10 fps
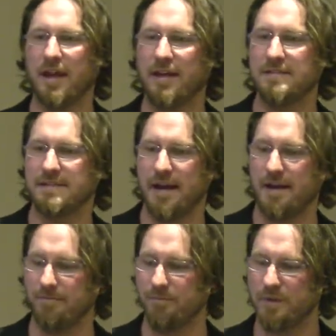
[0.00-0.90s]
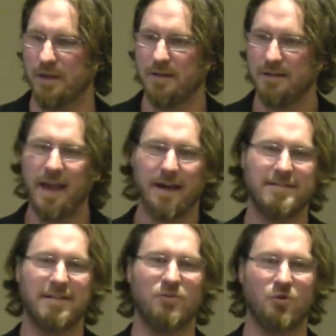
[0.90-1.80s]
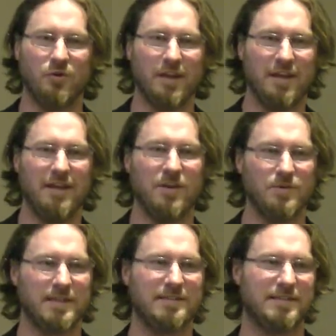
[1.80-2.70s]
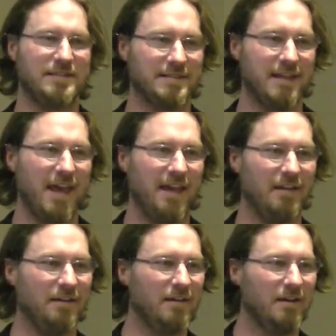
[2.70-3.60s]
And it's, yeah, it's a tool that he uses to scan